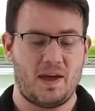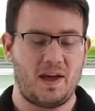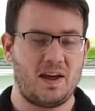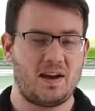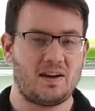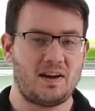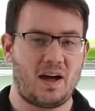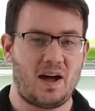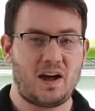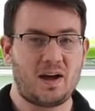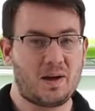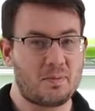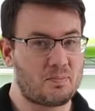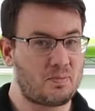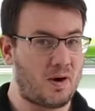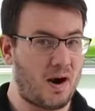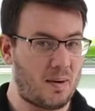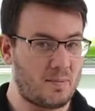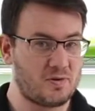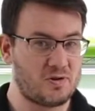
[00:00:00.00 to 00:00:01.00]
And I can
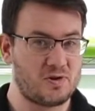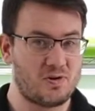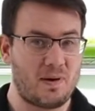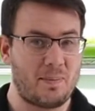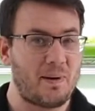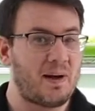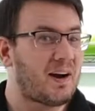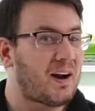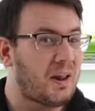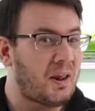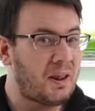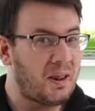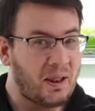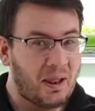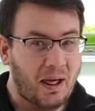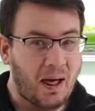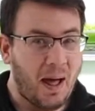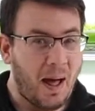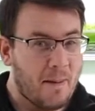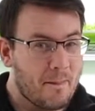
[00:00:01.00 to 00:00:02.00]
promise you I made a
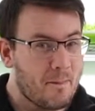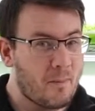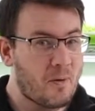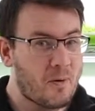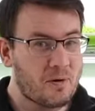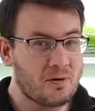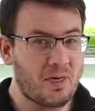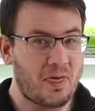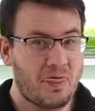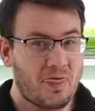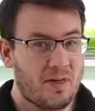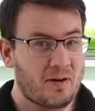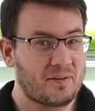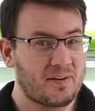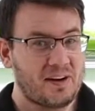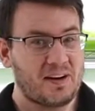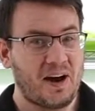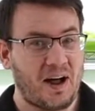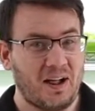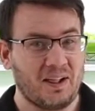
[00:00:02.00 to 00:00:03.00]
lot more than
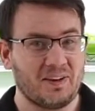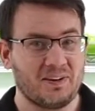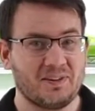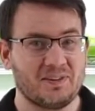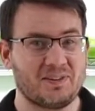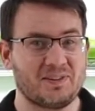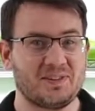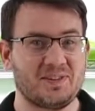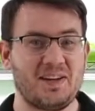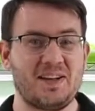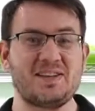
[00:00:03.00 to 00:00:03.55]
$30.